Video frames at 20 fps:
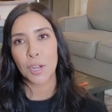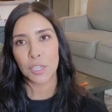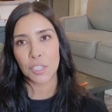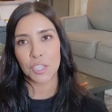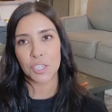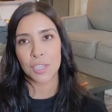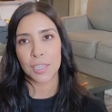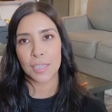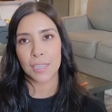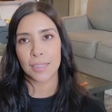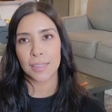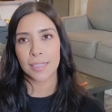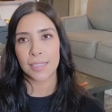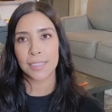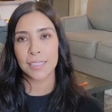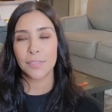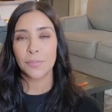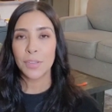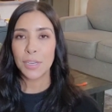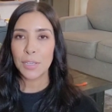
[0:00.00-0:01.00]
watching
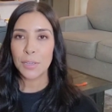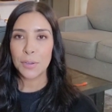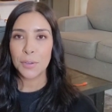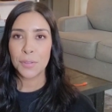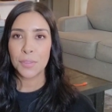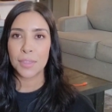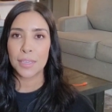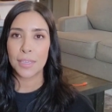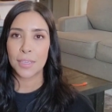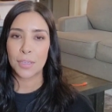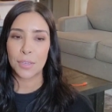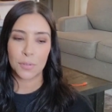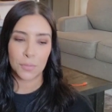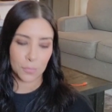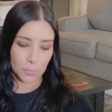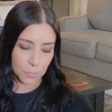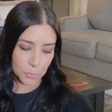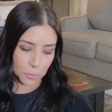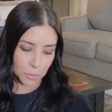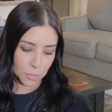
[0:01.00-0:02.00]
this video. Thank you
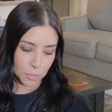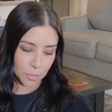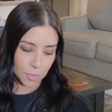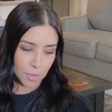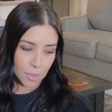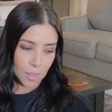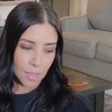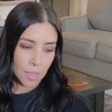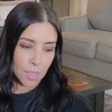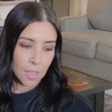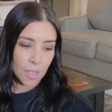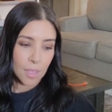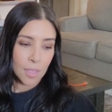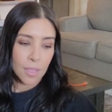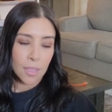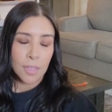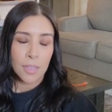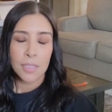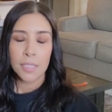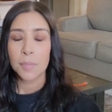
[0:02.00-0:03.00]
for
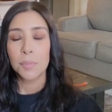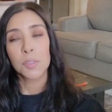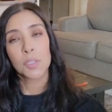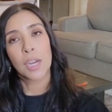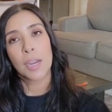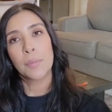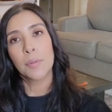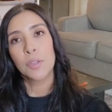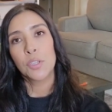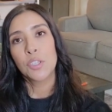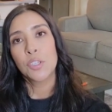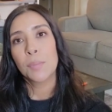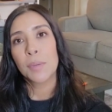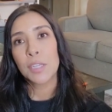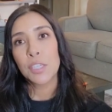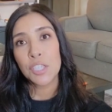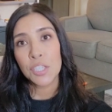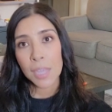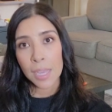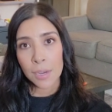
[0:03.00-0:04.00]
subscribing to
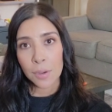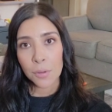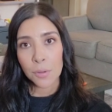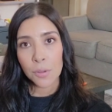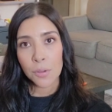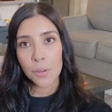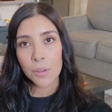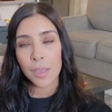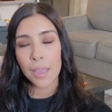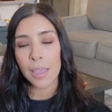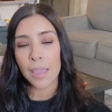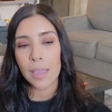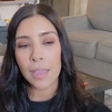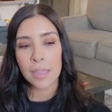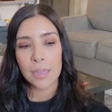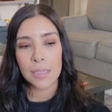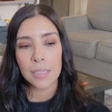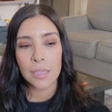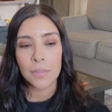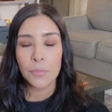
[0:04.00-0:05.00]
my channel.
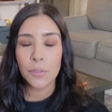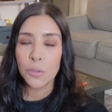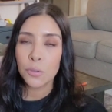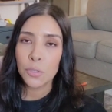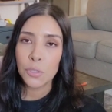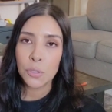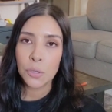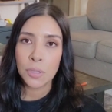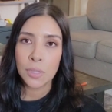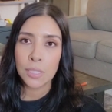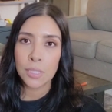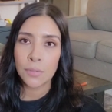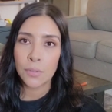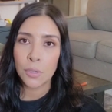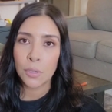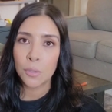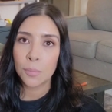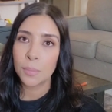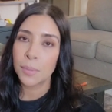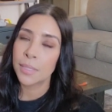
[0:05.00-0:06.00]
And if you enjoyed this
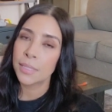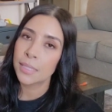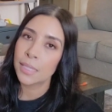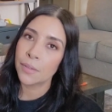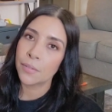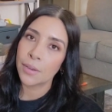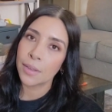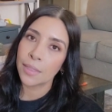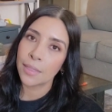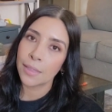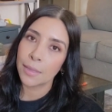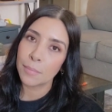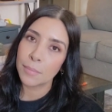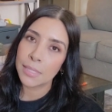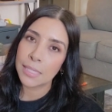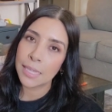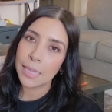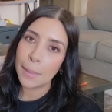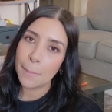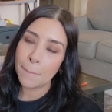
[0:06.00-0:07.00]
video, please give it a
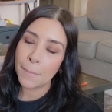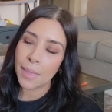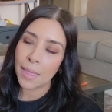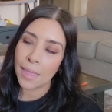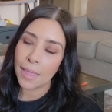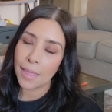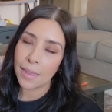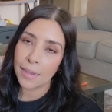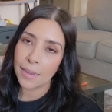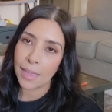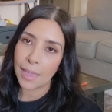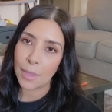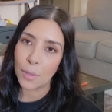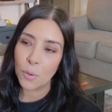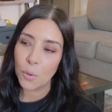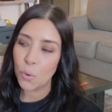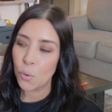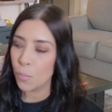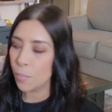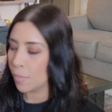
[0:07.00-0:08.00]
thumbs up. And I
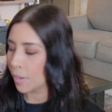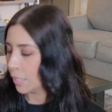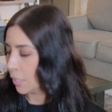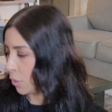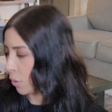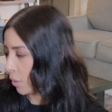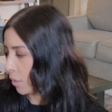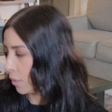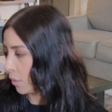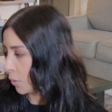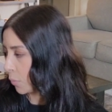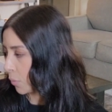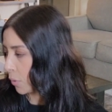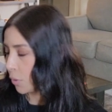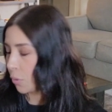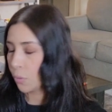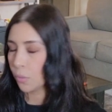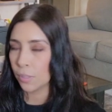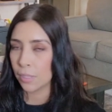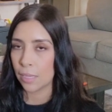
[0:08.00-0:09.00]
hope my dogs
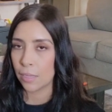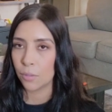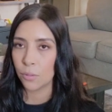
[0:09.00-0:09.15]
weren't too